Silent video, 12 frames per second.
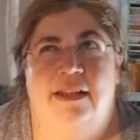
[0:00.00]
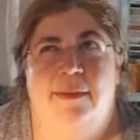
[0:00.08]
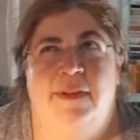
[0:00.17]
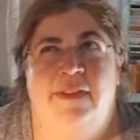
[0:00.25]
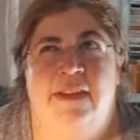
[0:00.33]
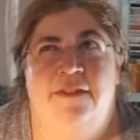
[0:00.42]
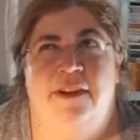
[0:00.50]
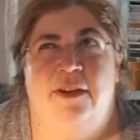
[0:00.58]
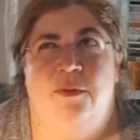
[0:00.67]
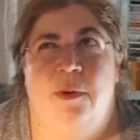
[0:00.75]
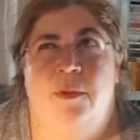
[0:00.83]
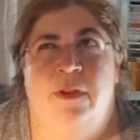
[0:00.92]
Let me see if I
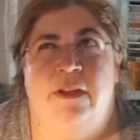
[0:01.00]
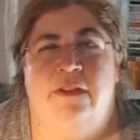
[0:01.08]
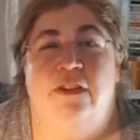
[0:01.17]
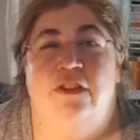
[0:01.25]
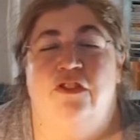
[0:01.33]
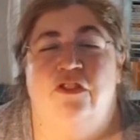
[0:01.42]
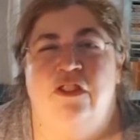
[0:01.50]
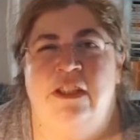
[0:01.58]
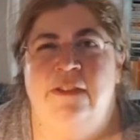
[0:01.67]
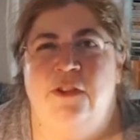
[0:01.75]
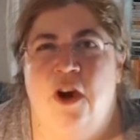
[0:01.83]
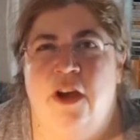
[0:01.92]
can remember this.
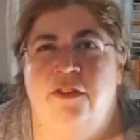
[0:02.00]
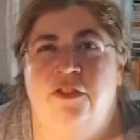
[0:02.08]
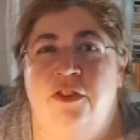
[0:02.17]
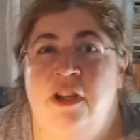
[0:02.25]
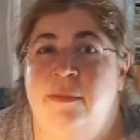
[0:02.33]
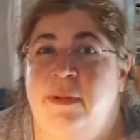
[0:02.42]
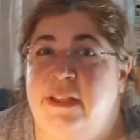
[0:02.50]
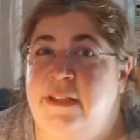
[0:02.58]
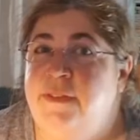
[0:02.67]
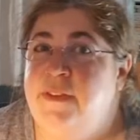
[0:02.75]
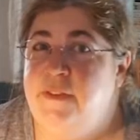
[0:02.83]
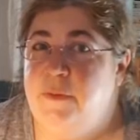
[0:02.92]
She's Austrian but
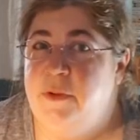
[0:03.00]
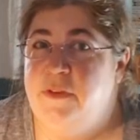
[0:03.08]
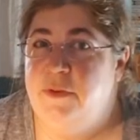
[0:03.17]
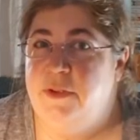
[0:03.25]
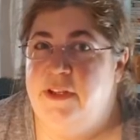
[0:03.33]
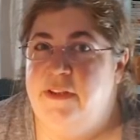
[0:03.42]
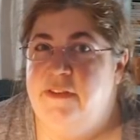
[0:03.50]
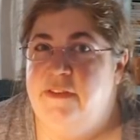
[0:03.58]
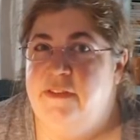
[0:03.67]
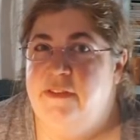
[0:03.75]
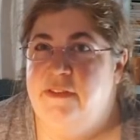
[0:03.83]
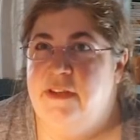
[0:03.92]
lives in Switzerland,
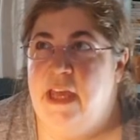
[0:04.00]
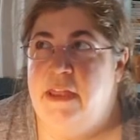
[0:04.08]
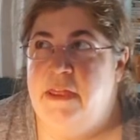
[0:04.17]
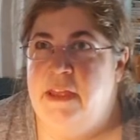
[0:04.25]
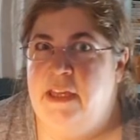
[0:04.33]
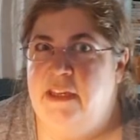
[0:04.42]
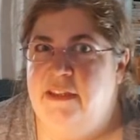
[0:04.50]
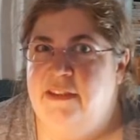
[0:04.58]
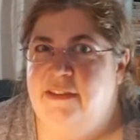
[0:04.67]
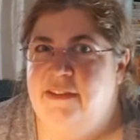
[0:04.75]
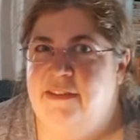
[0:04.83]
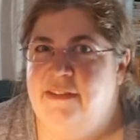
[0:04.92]
I think.
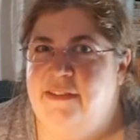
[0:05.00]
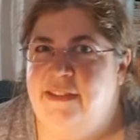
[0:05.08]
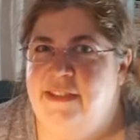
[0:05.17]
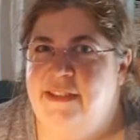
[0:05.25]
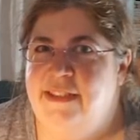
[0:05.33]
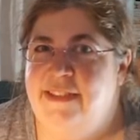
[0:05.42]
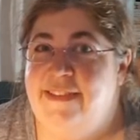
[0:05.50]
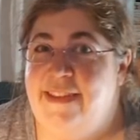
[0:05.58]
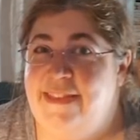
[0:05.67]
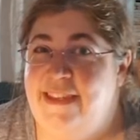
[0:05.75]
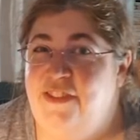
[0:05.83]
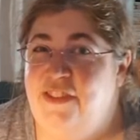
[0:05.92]
Because I
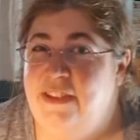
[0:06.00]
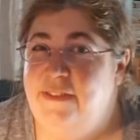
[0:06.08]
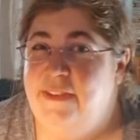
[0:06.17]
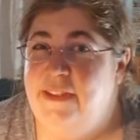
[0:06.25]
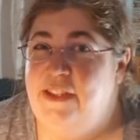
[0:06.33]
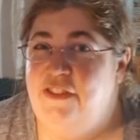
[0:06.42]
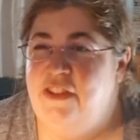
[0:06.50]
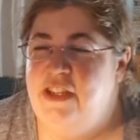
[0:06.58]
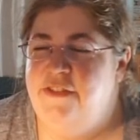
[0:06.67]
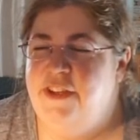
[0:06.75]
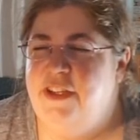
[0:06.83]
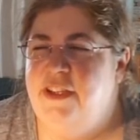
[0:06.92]
think she lives in Lake
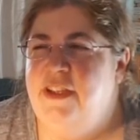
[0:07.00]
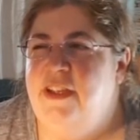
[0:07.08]
Geneva.